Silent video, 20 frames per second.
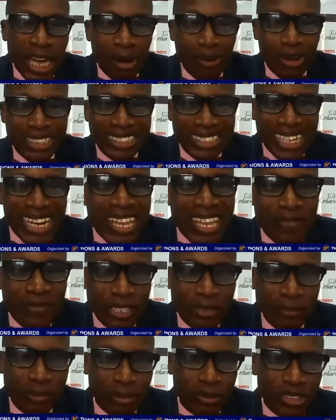our
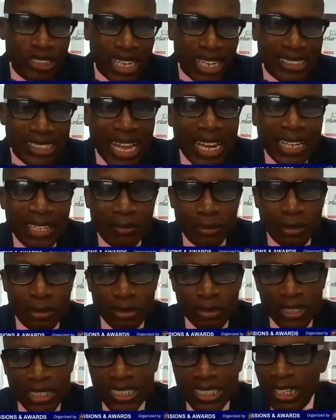deliverables
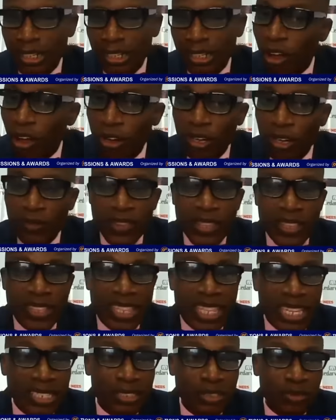attainable. These are all of the
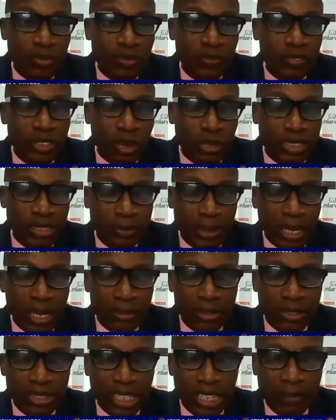things we've talked
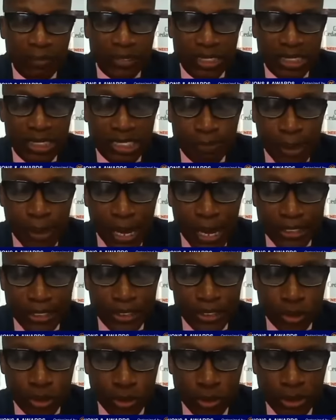about this
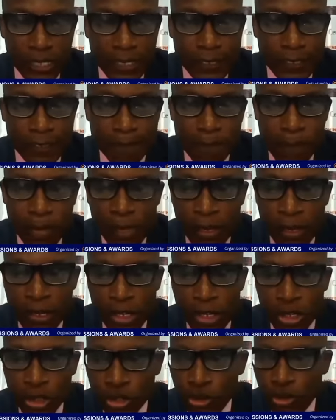past 2 days.
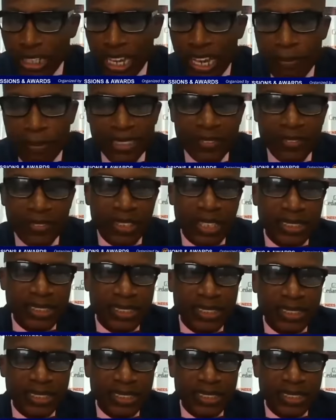Today being the
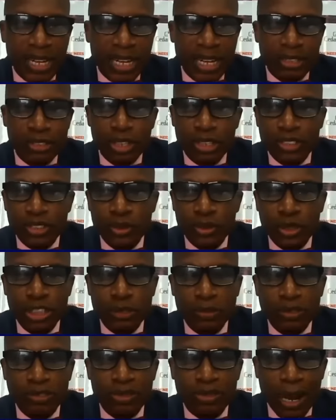third day, we are just
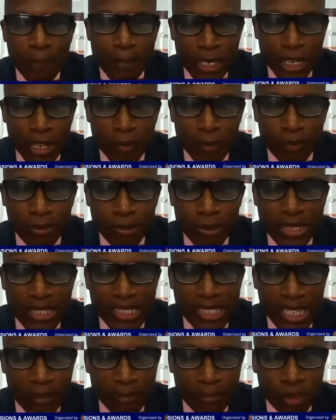going to be wrapping up
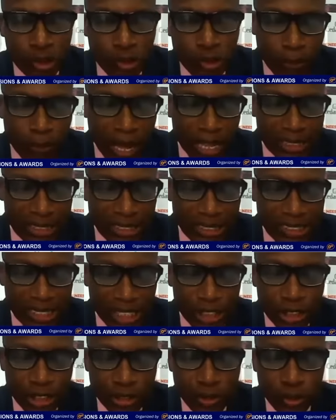with two panel
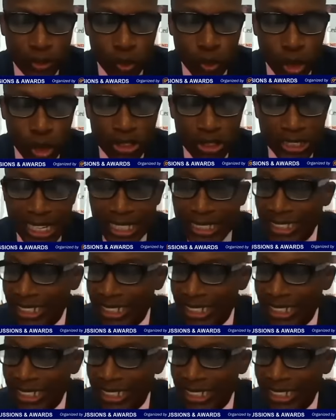sections, one on